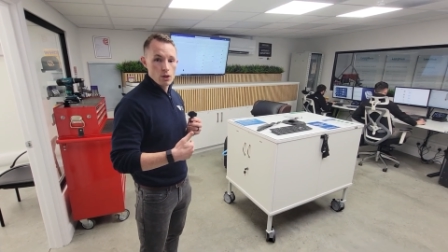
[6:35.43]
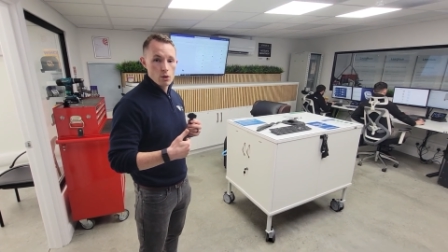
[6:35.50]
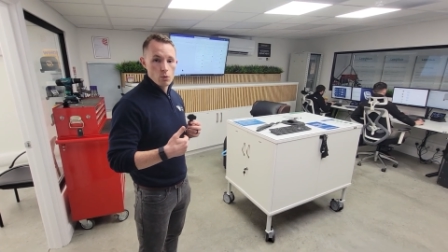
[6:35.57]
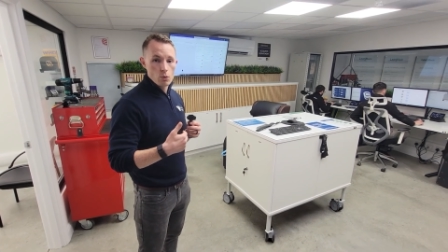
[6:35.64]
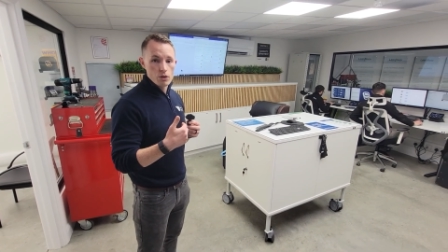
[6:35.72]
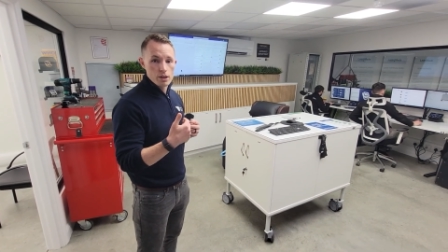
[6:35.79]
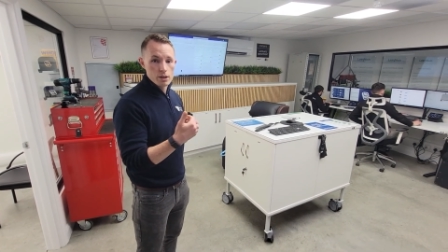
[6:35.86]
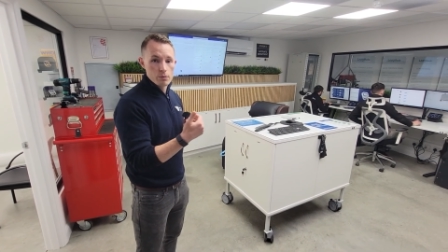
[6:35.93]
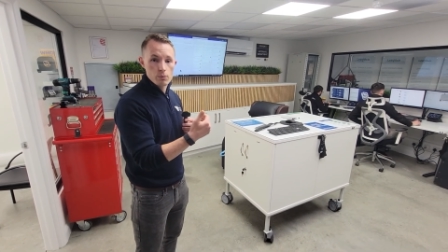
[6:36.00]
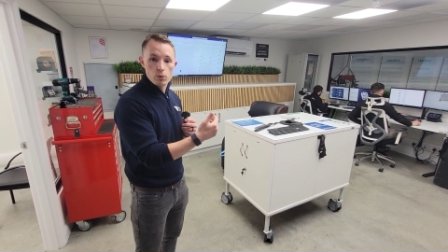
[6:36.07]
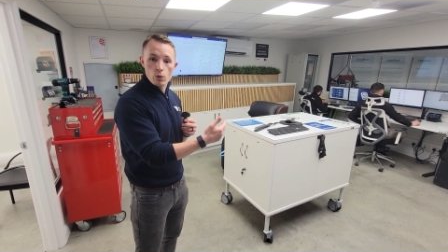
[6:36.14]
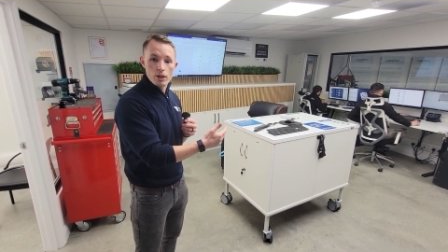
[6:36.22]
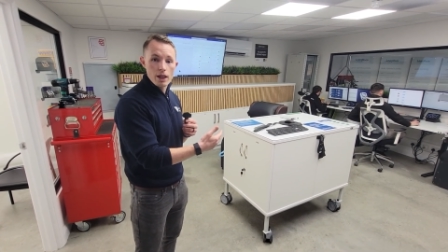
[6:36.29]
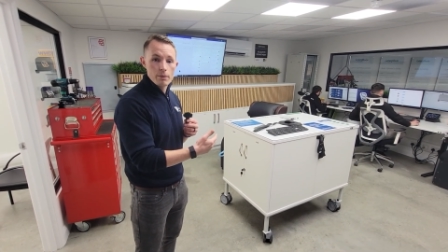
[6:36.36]
what this
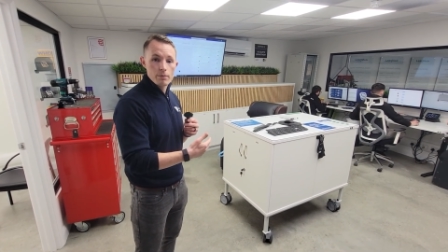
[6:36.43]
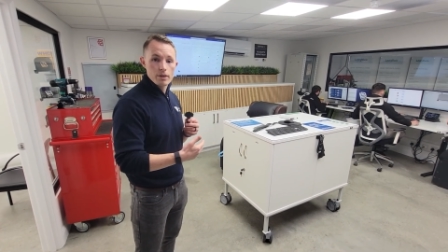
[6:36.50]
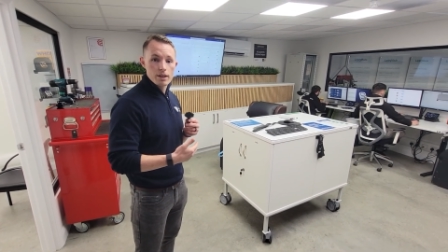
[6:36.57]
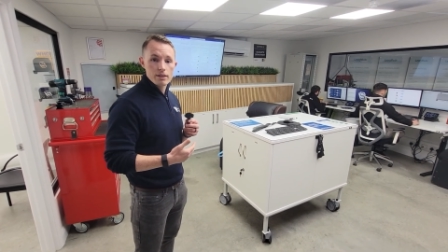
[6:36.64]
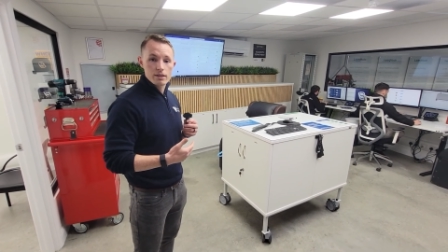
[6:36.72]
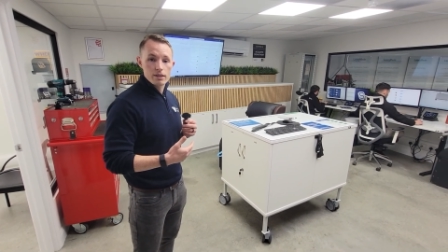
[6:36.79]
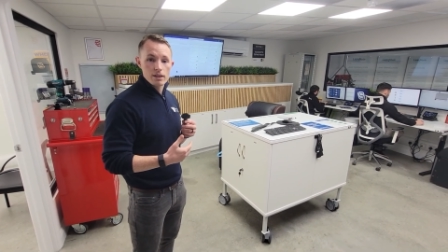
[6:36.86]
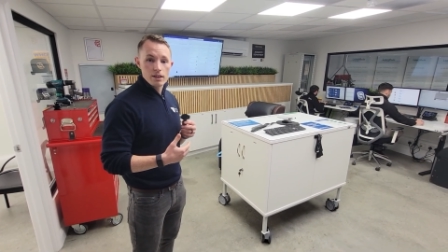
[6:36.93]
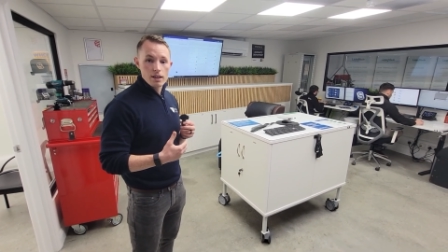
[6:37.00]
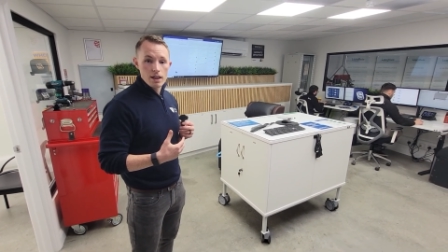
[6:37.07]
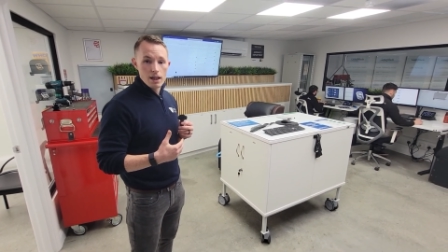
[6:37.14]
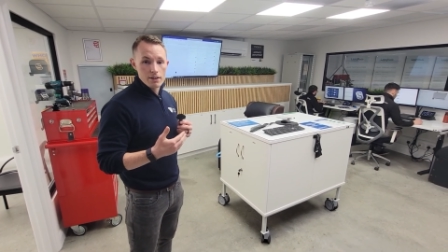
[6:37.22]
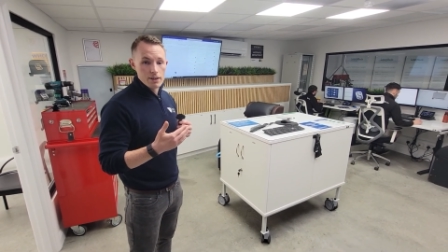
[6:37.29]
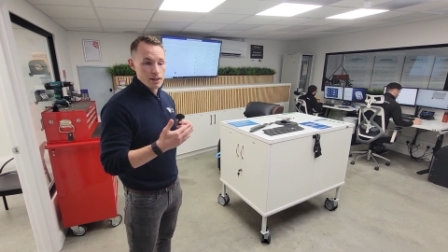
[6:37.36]
prototype needs,
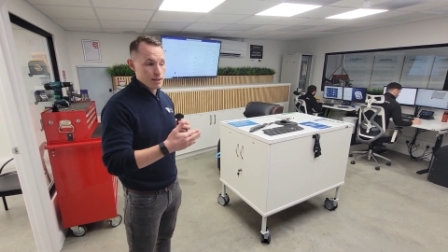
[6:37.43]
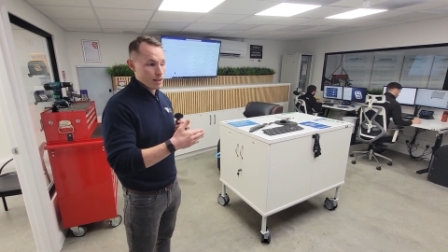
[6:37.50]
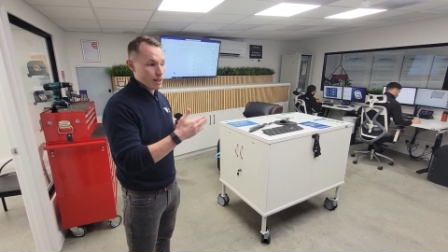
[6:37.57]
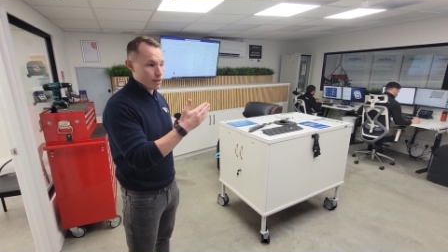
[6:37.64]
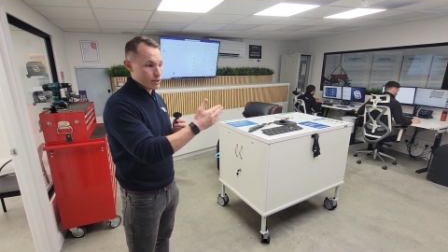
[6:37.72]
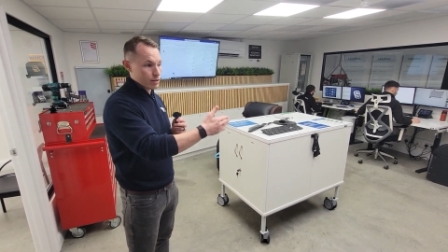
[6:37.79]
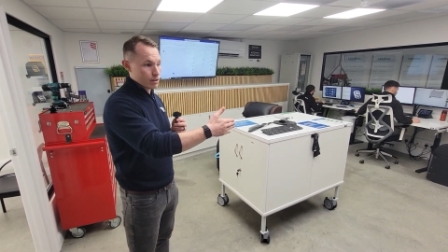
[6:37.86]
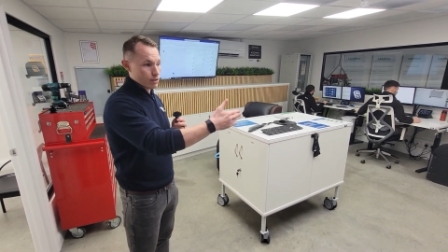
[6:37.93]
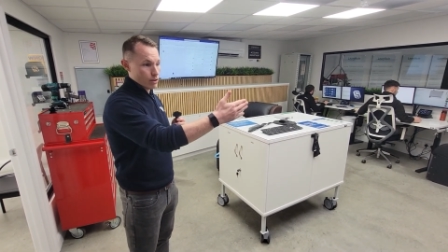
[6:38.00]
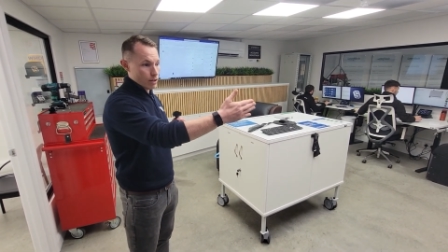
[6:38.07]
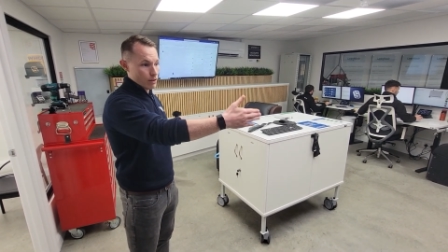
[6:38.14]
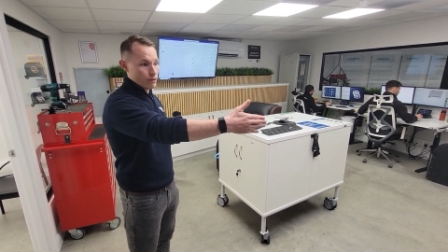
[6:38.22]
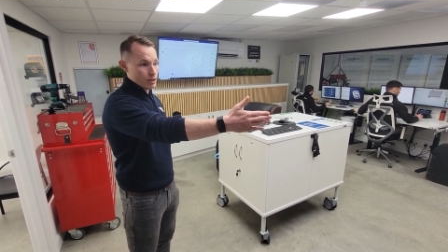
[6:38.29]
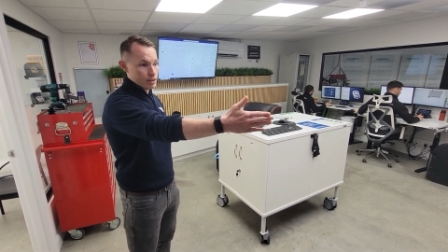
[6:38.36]
and then that has
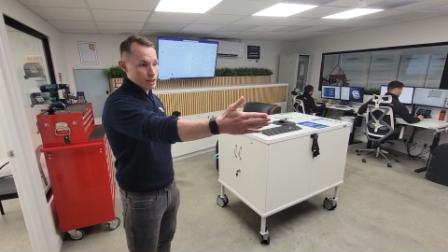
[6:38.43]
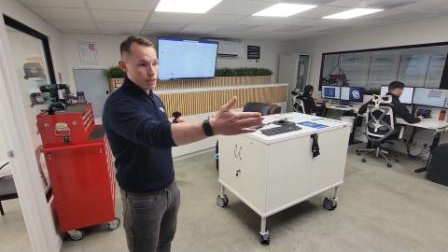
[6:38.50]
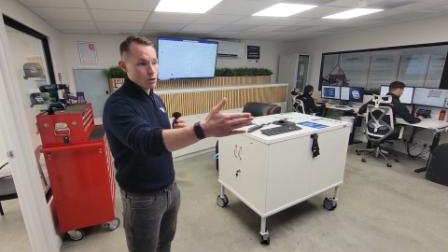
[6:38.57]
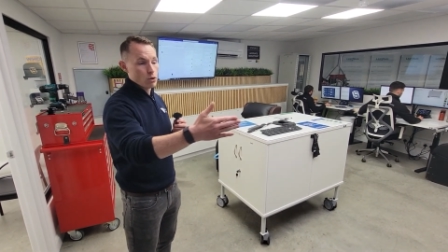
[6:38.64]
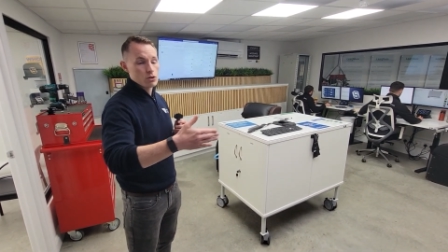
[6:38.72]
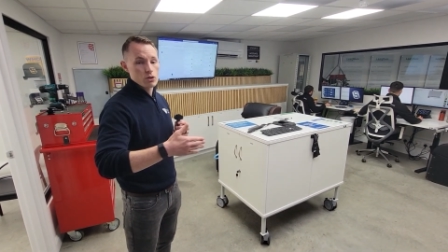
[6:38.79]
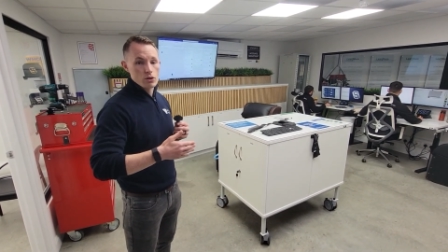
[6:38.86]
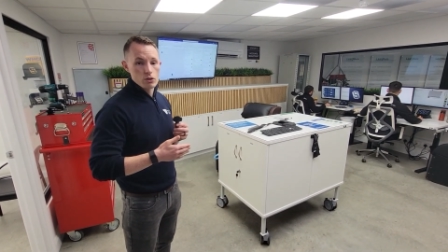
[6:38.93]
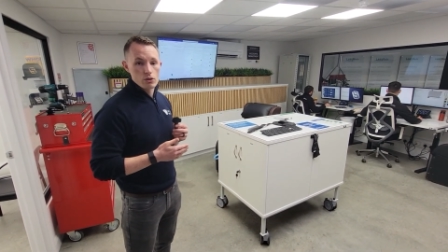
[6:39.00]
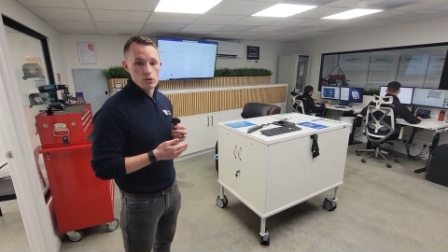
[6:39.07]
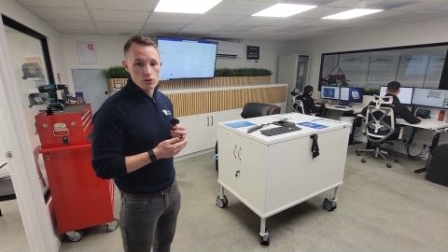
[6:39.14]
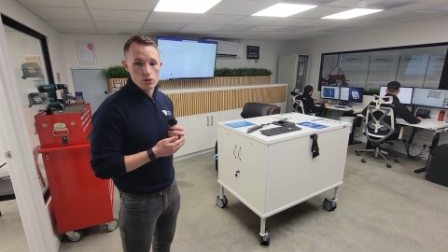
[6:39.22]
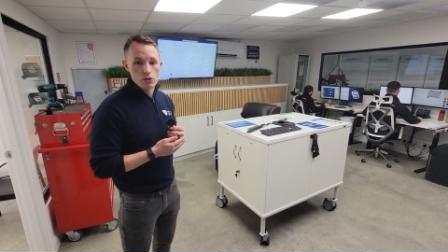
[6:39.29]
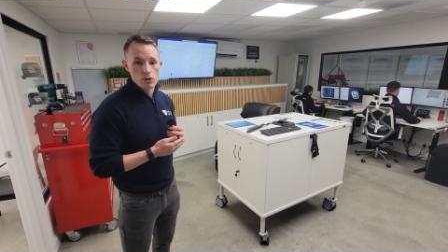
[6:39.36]
eventually got to,
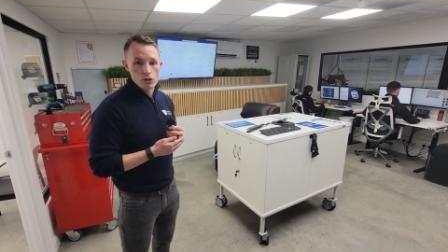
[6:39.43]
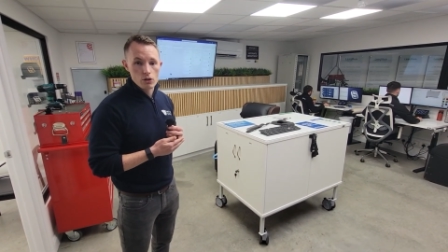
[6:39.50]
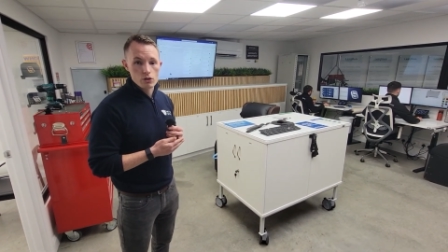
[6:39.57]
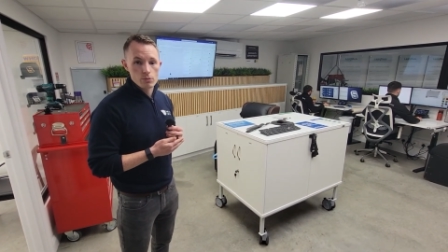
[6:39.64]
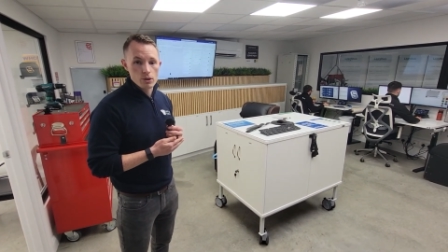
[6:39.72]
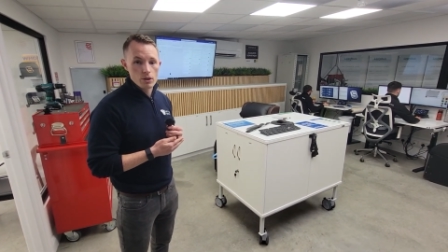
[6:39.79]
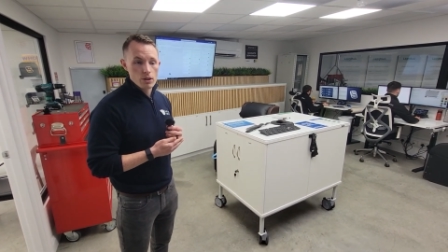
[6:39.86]
to the customer.